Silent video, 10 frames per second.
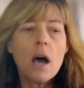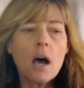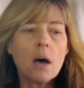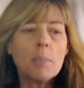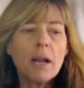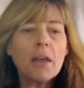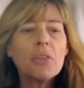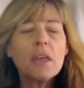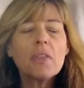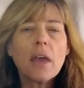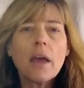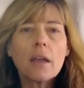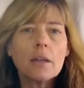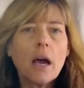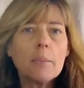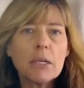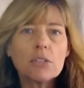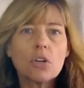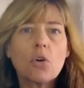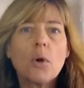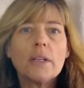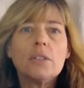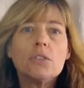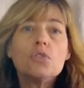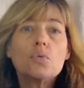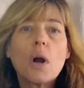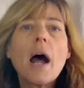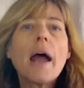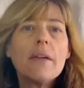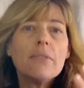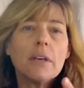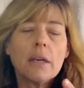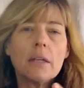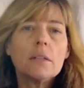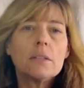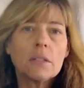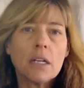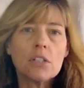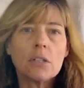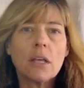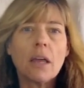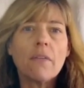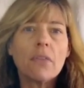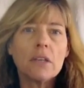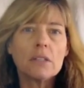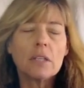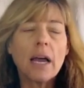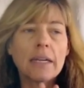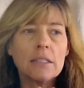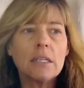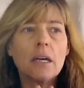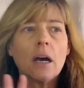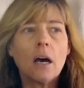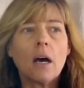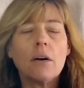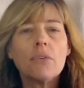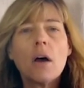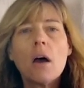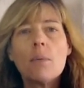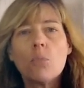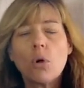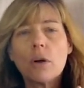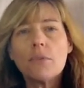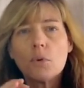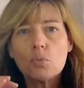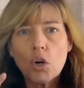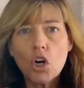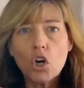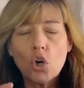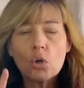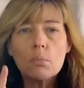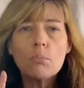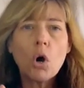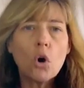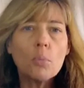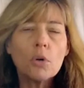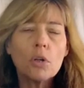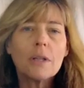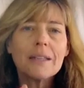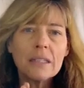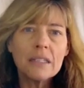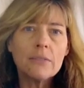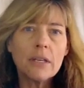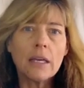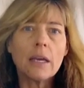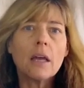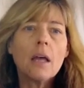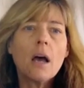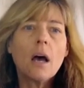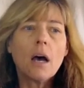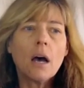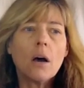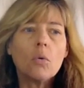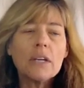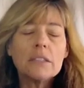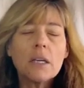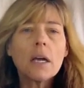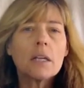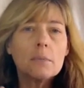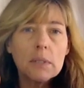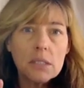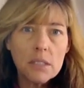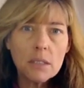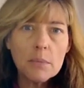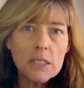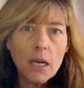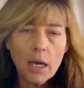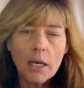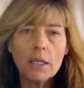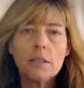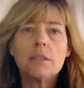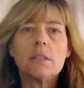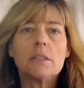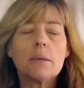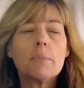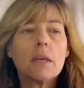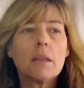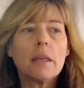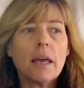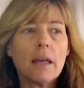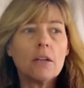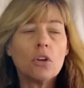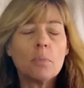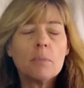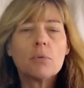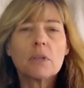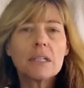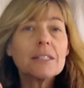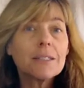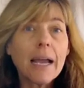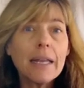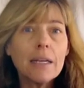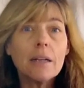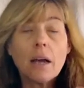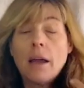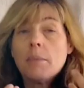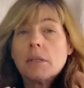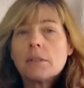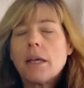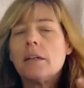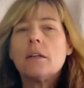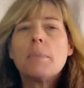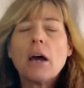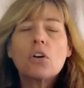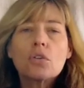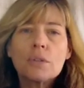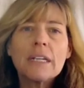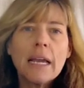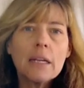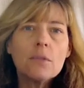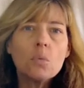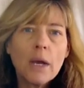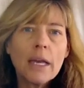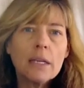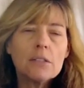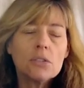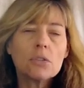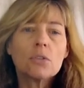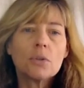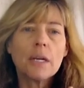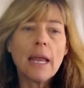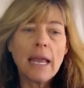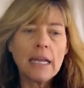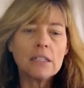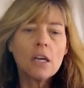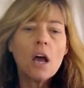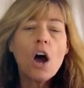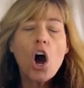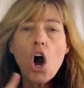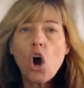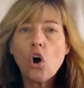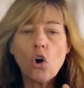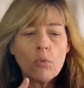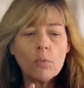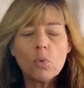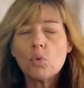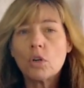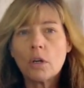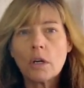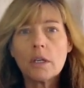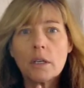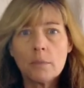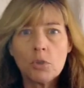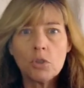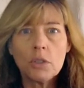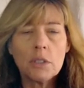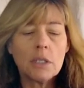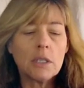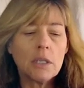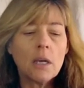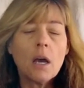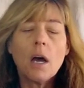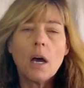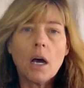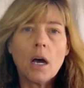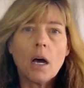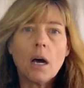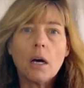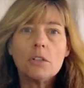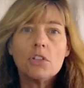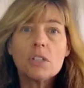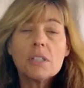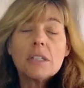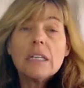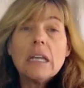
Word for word: Uh, but I think the economics are going to drive it such that this idea of more of a road mobile living uh, is not going to be stigmatized. It's something that you know people are excited. I'm excited about creative ways to create home, work, community, uh, just